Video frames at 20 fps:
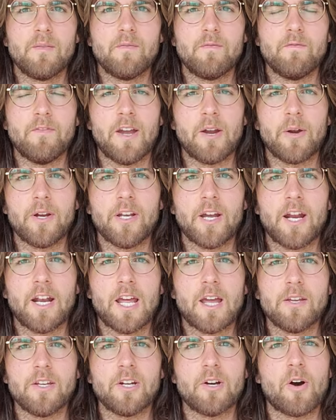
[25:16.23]
very
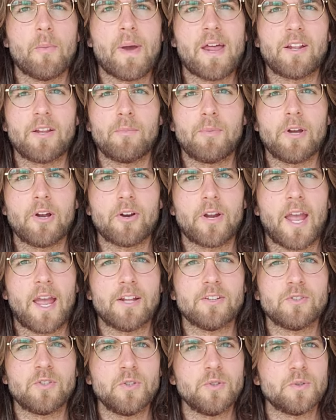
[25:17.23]
dynamic. A mandolin player
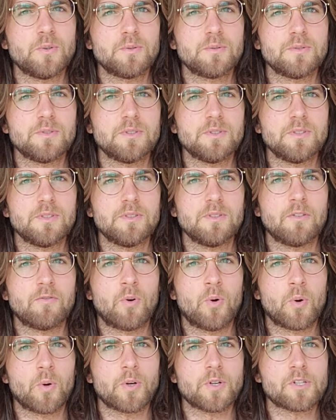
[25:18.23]
can too, of
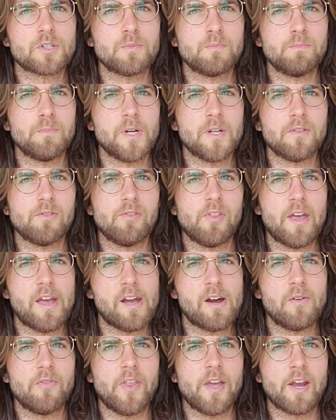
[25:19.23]
course, but
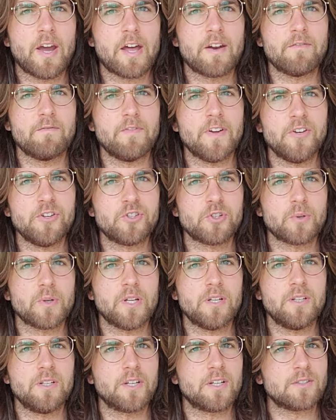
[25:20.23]
they kind of venture
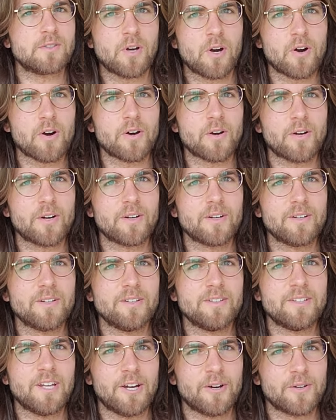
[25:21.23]
into guitar
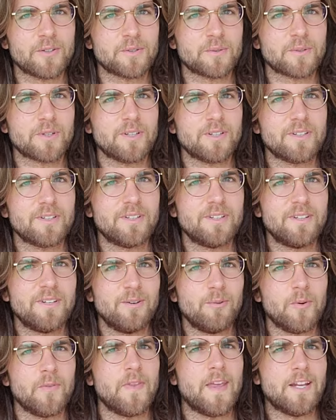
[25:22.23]
territory
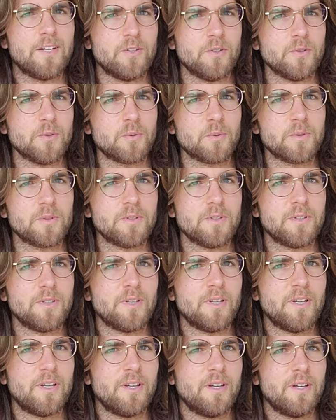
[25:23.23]
when they do.
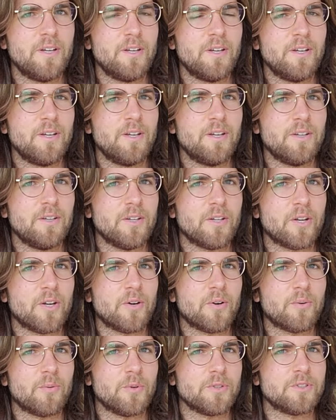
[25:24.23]

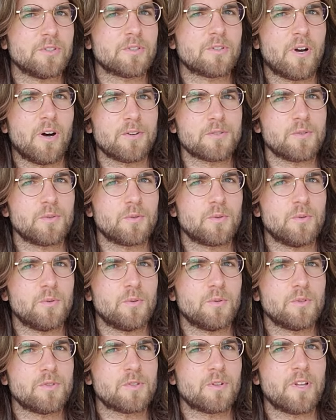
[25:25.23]
Which is also
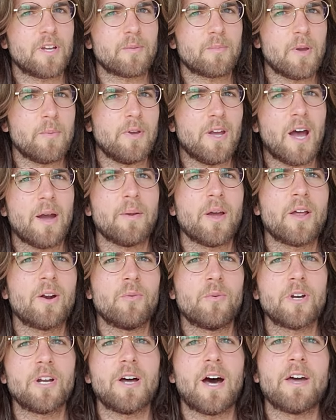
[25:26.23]
cool. So like maybe I
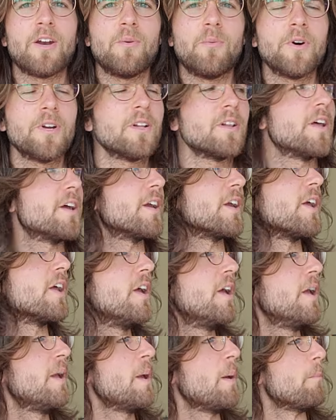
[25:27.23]
don't want to like
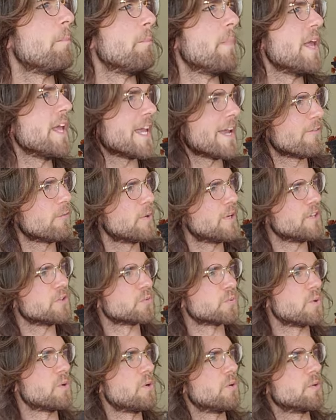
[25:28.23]
make everybody's
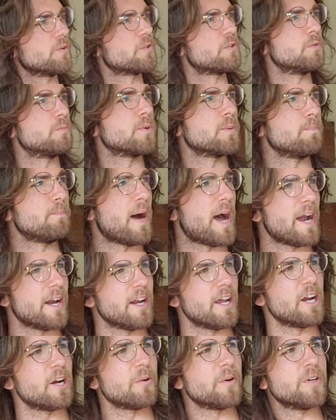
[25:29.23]
roles super
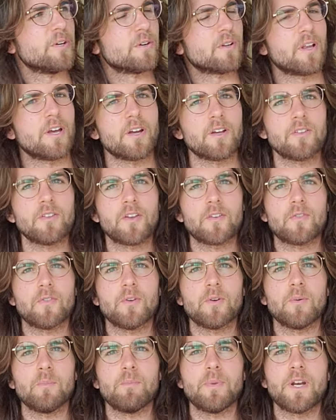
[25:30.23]
binary or like
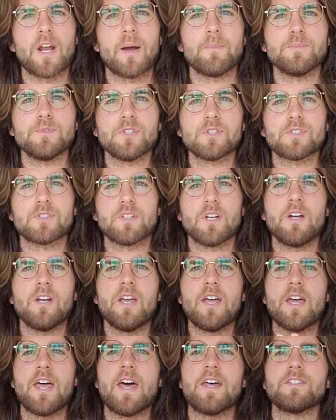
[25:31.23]
they're, but I'm just
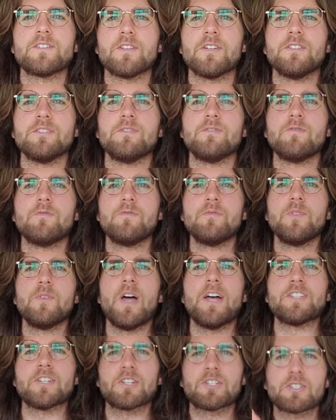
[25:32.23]
as a
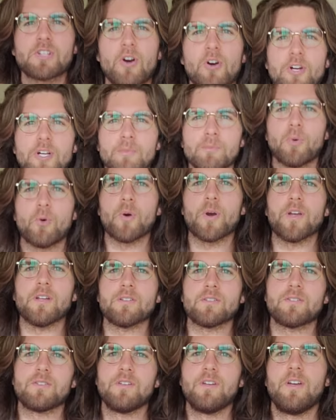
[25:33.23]
starting
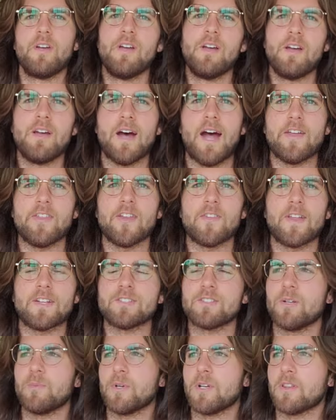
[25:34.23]
point, I think
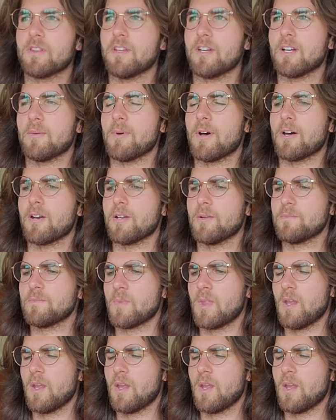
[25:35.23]
that's a good way to think about it.